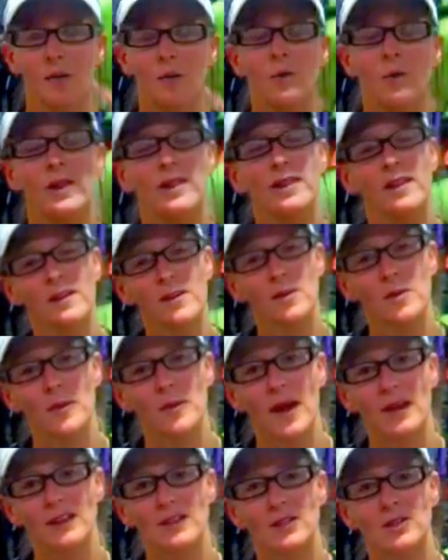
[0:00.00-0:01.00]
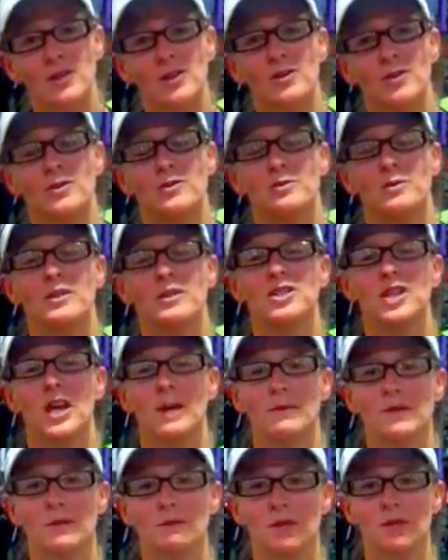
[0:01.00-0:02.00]
with the other ambassadors, with
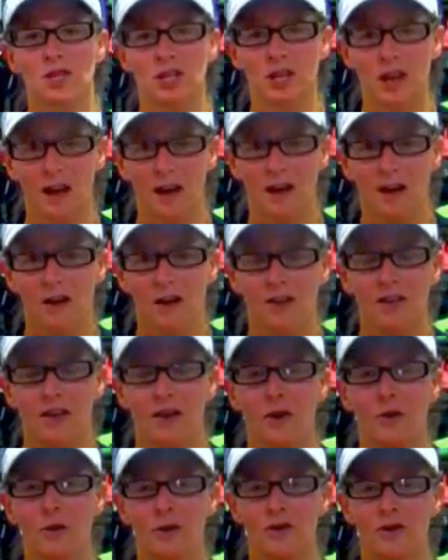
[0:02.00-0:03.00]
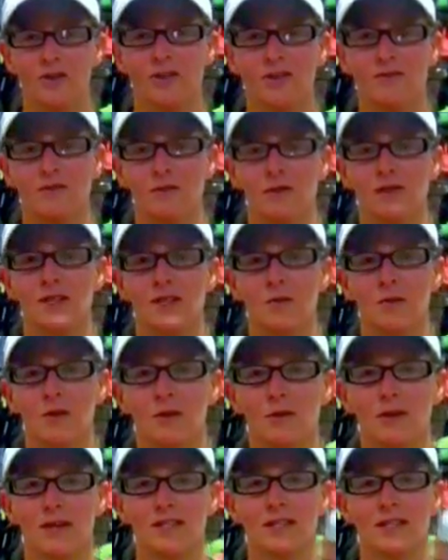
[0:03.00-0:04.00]
James and Michelle, the owners of
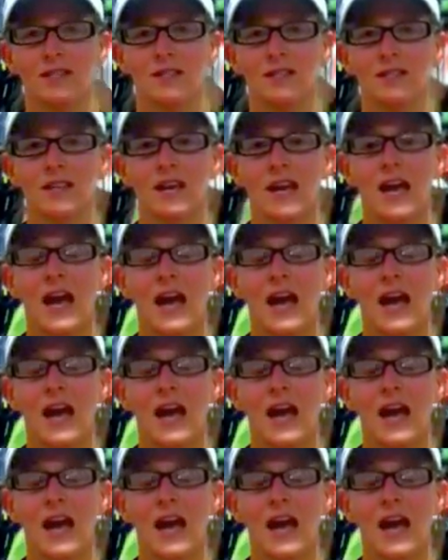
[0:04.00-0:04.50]
3W Races,